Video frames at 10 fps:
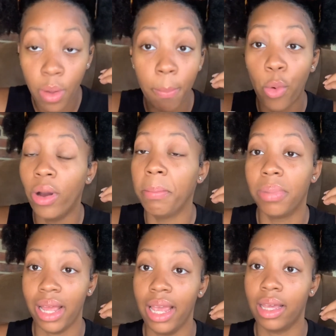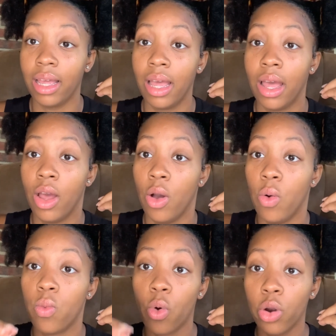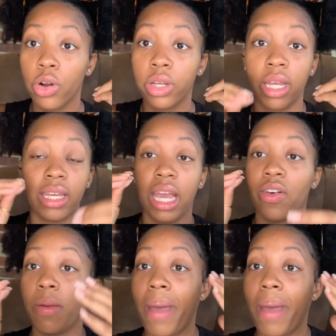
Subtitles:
Point blank. Water can carry